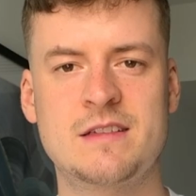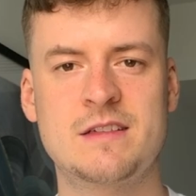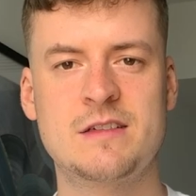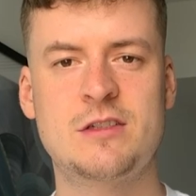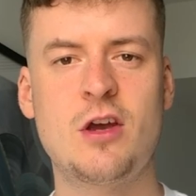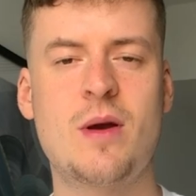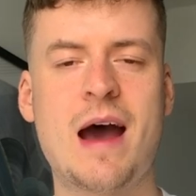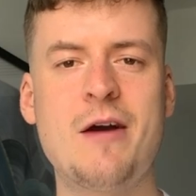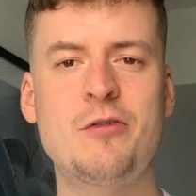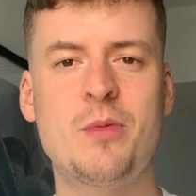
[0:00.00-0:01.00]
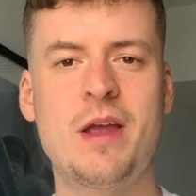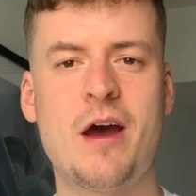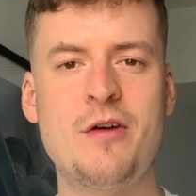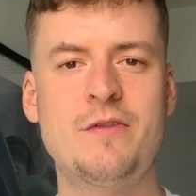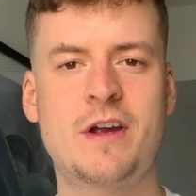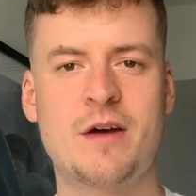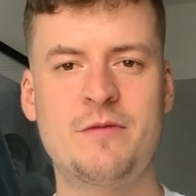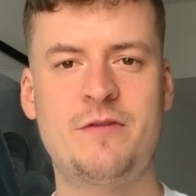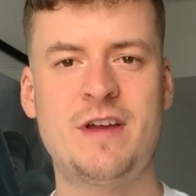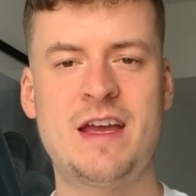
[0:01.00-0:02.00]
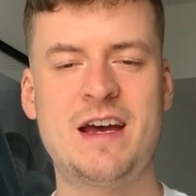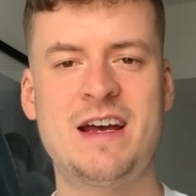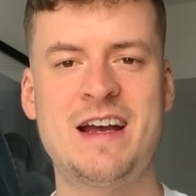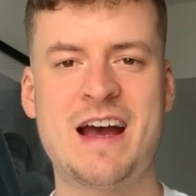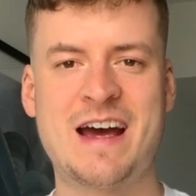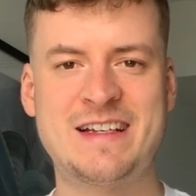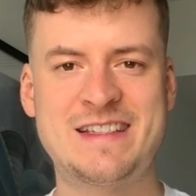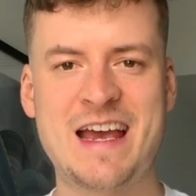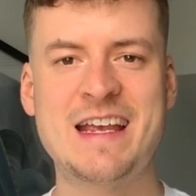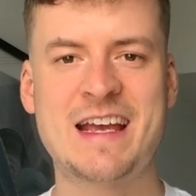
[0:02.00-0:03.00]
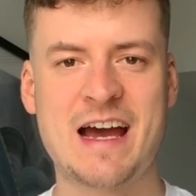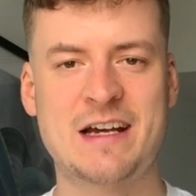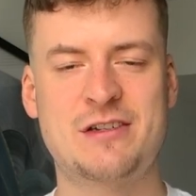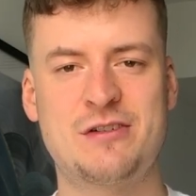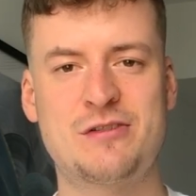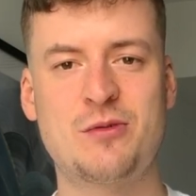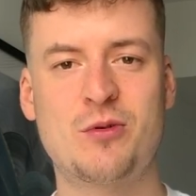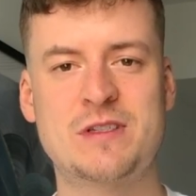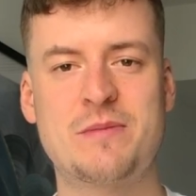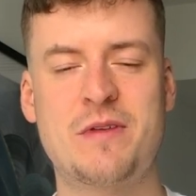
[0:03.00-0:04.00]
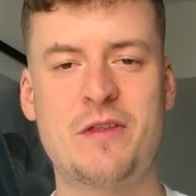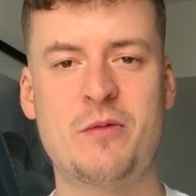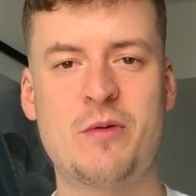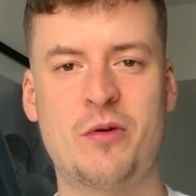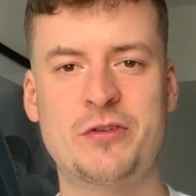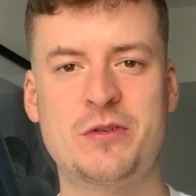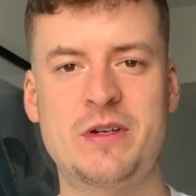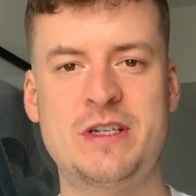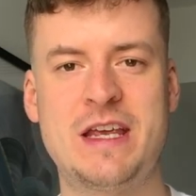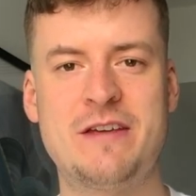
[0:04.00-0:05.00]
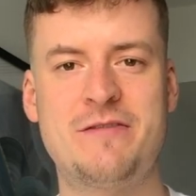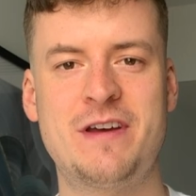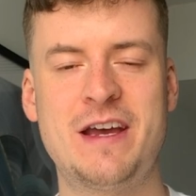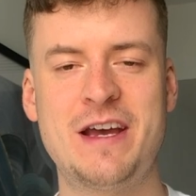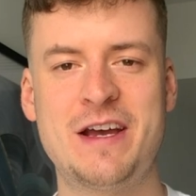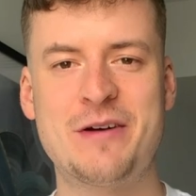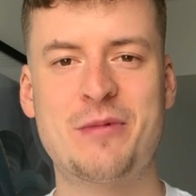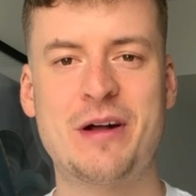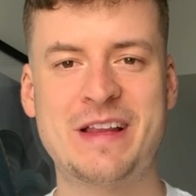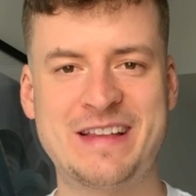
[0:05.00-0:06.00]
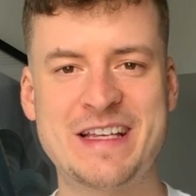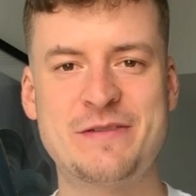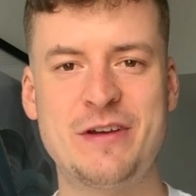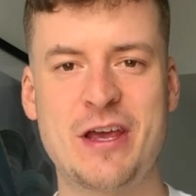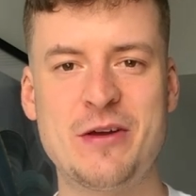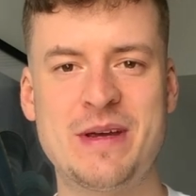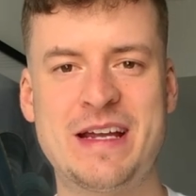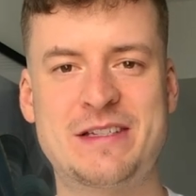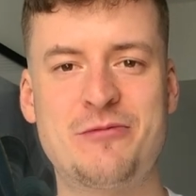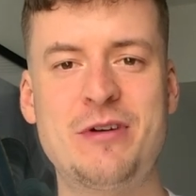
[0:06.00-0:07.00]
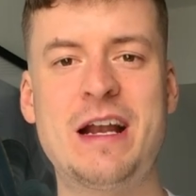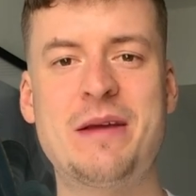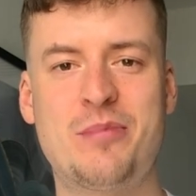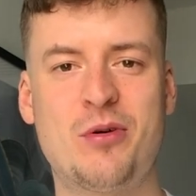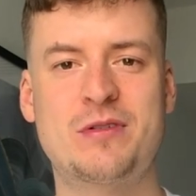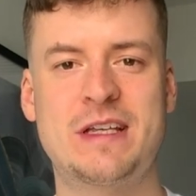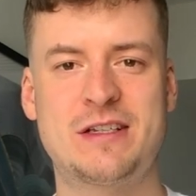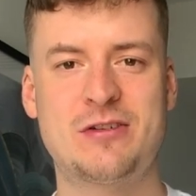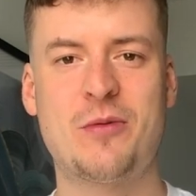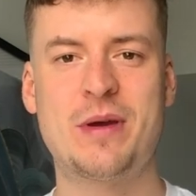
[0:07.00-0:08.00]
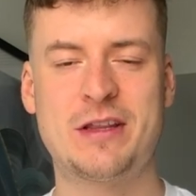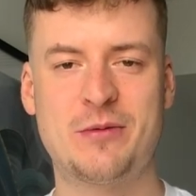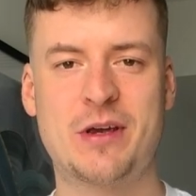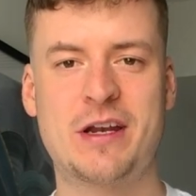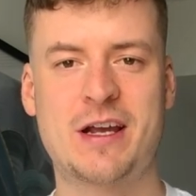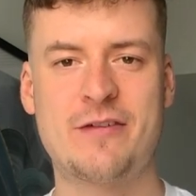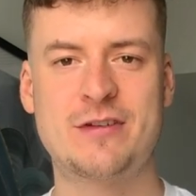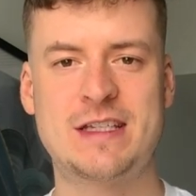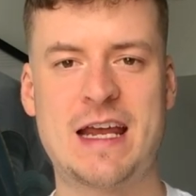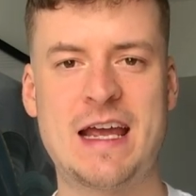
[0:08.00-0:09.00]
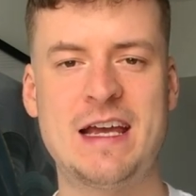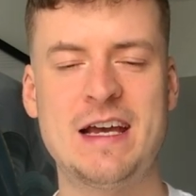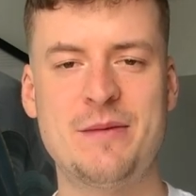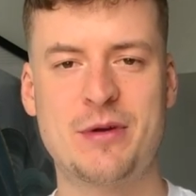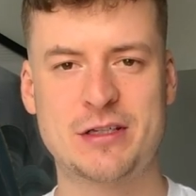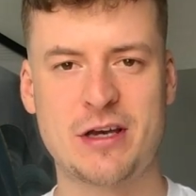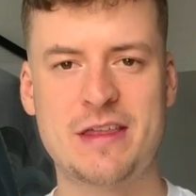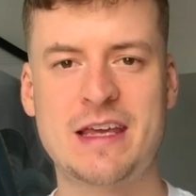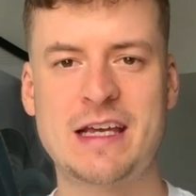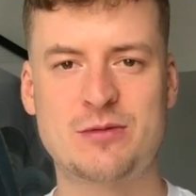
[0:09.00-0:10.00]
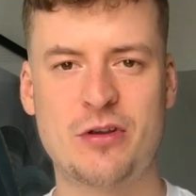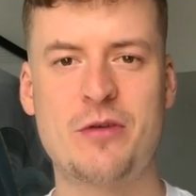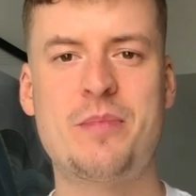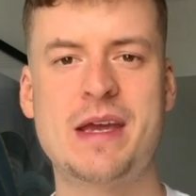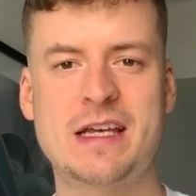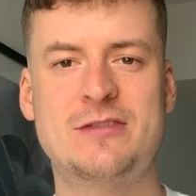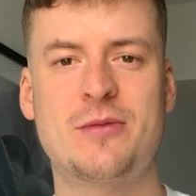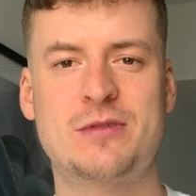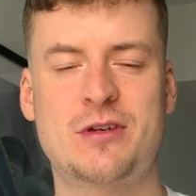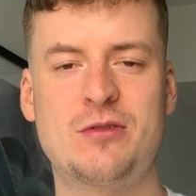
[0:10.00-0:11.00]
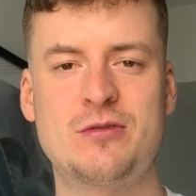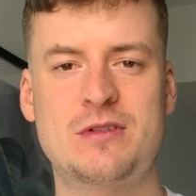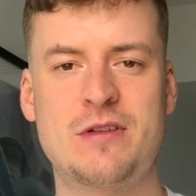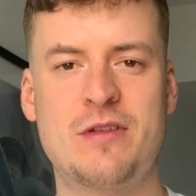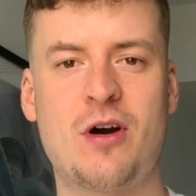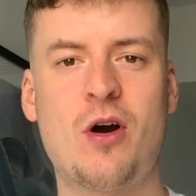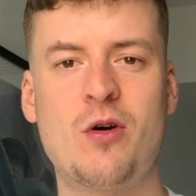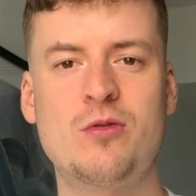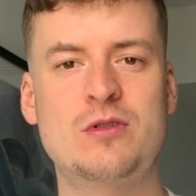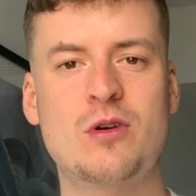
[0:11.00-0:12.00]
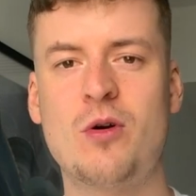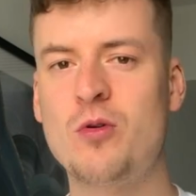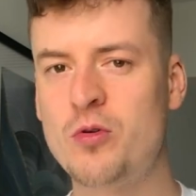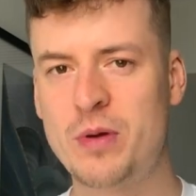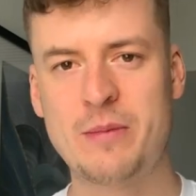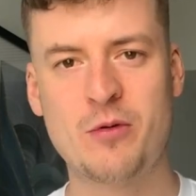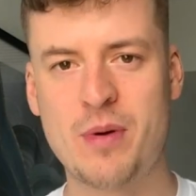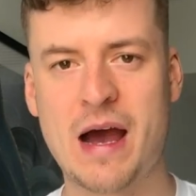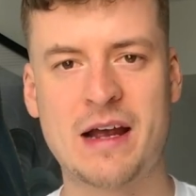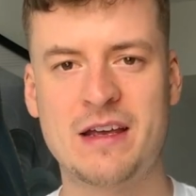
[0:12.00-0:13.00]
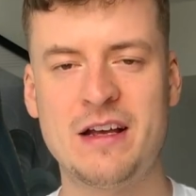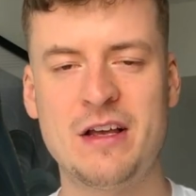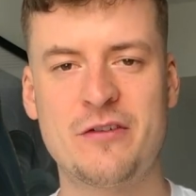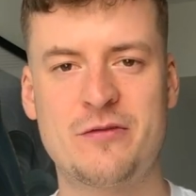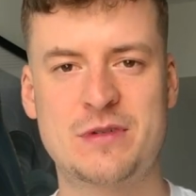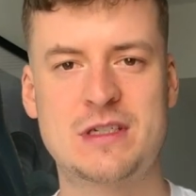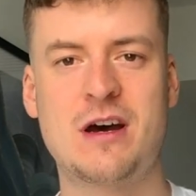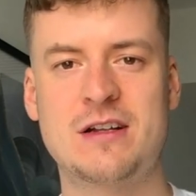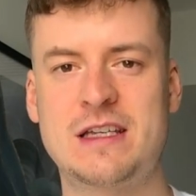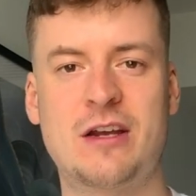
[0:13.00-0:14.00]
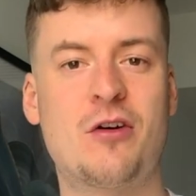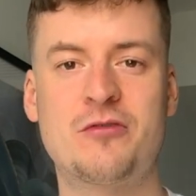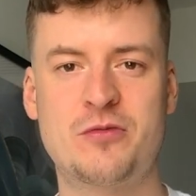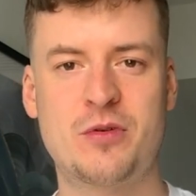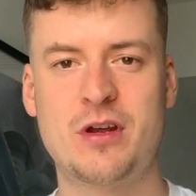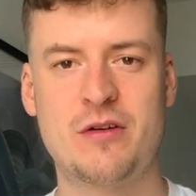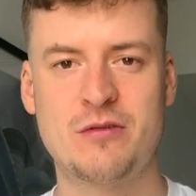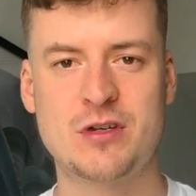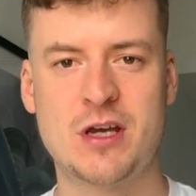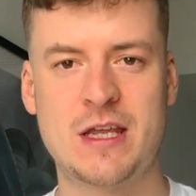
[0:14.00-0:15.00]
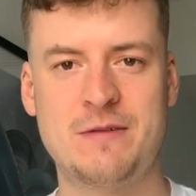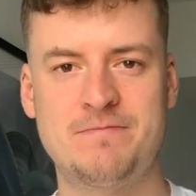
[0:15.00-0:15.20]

So how do we overcome fear and take action towards something that we want to achieve? Well, in this video, it's a really important topic that we're going to cover today, because I think it's one of the biggest obstacles that holds all people back from starting an entrepreneurial journey.